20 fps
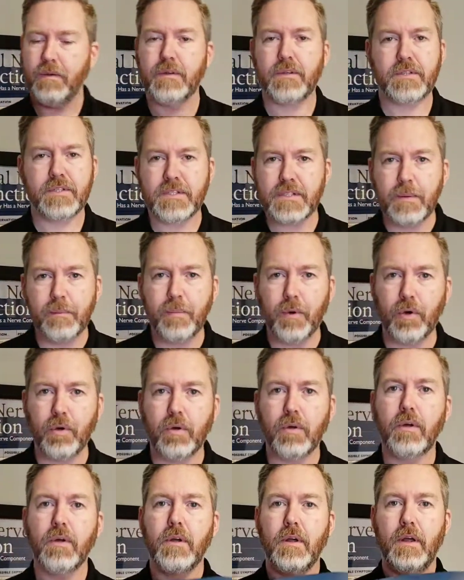
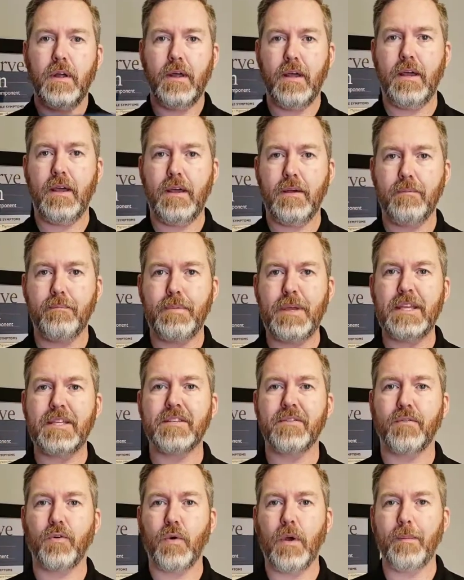simple piece
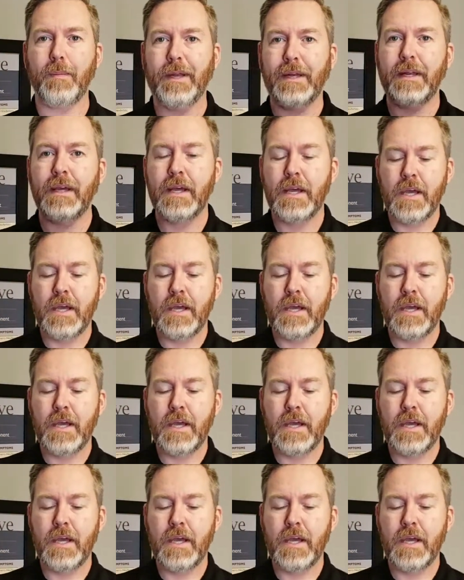of equipment.